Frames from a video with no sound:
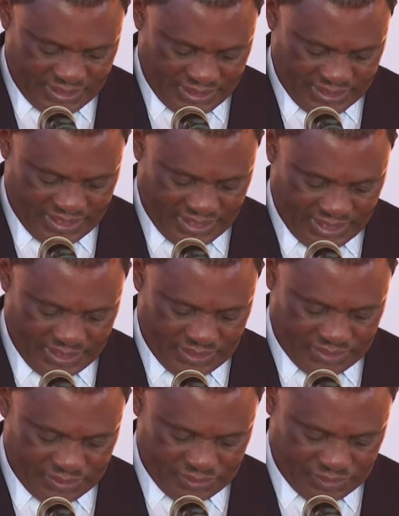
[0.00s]
and there are
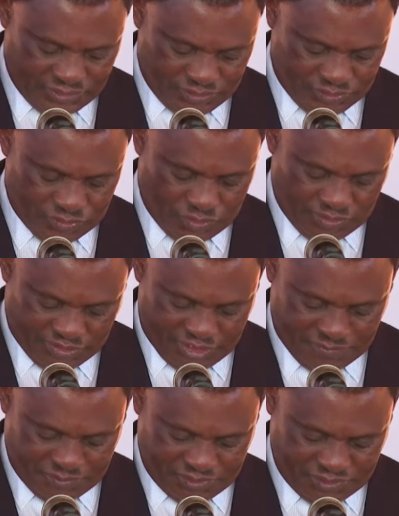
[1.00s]
no
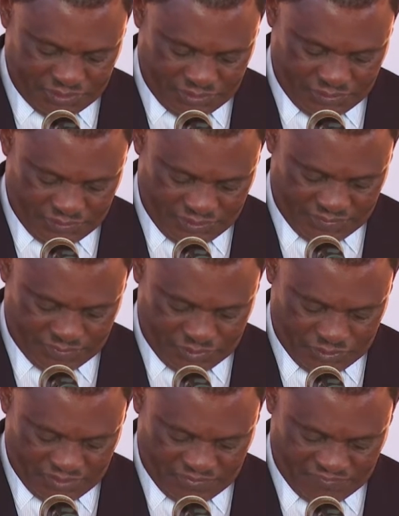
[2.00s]
grapes on the
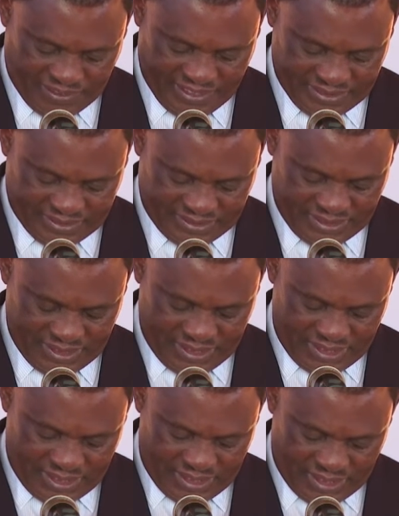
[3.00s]
vines,
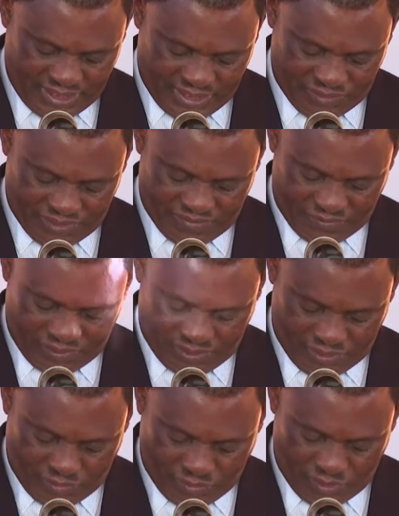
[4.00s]
and though
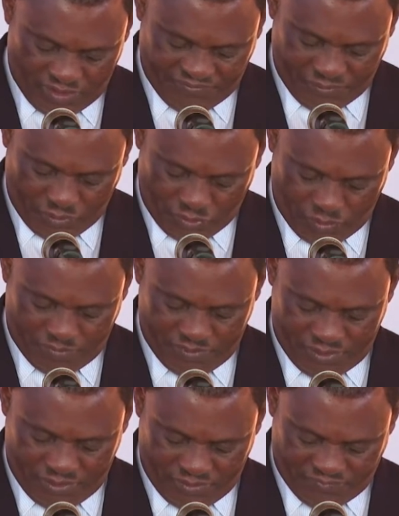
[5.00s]
the olive crop
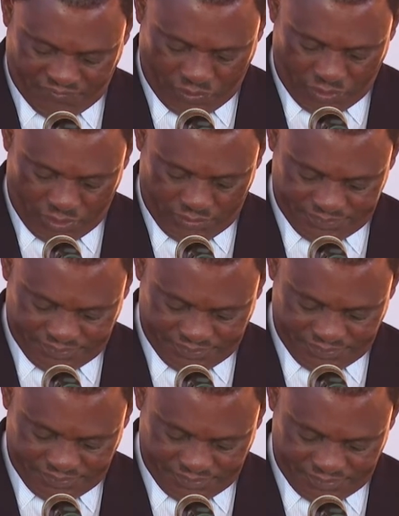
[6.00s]
fall,
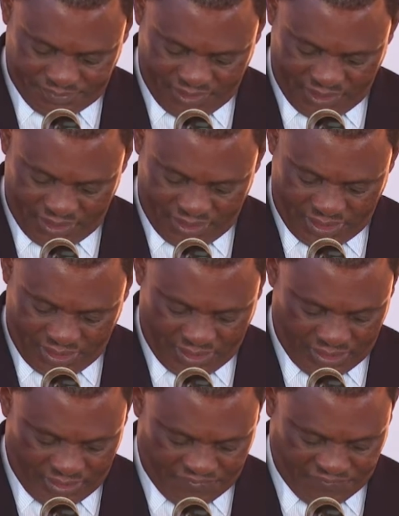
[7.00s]
and
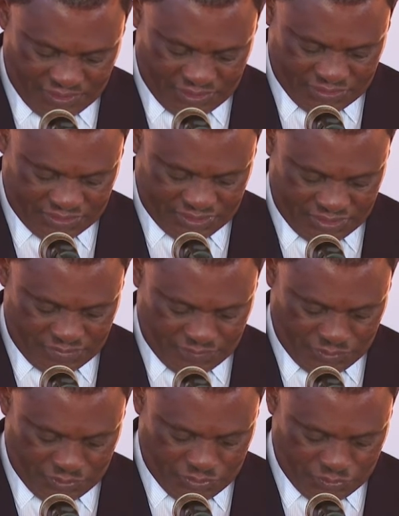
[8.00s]
the fields
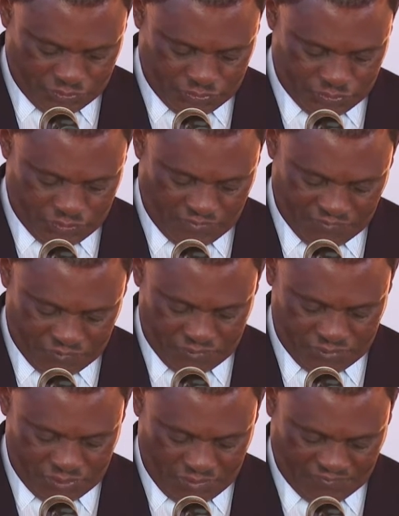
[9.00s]
produce no
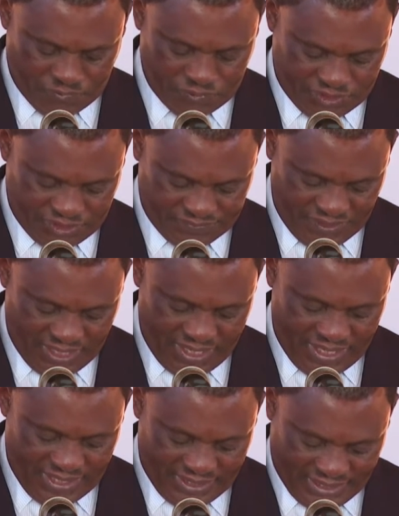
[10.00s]
food,
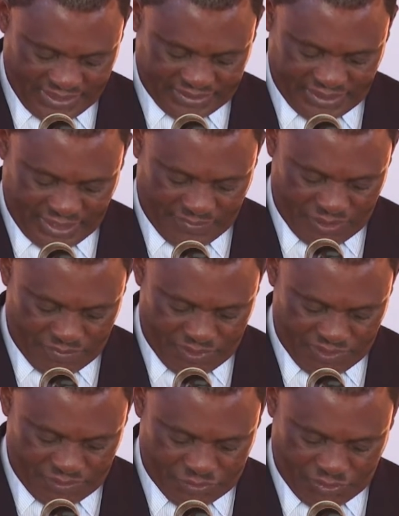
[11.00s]
yet I will
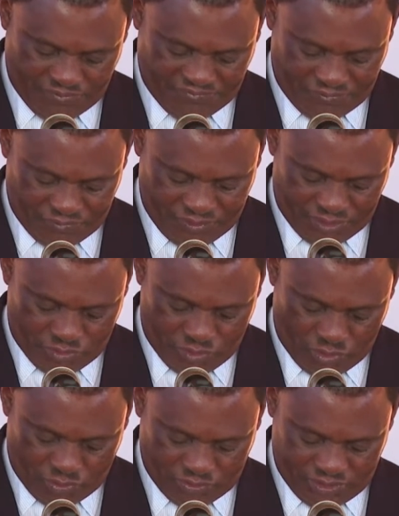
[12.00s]
be joyful in
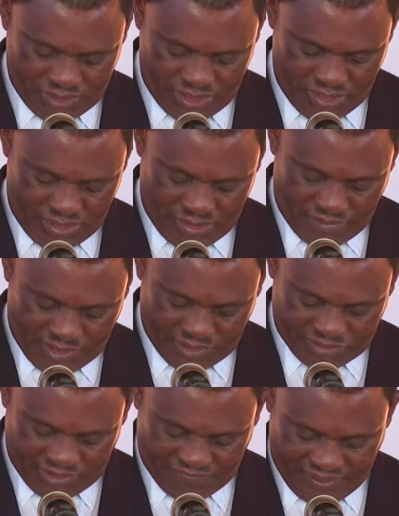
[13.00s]
God, my
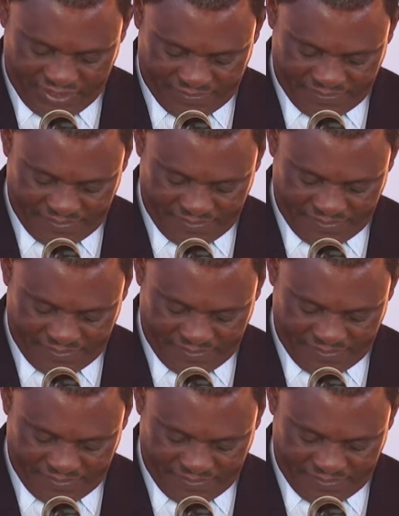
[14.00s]
Savior.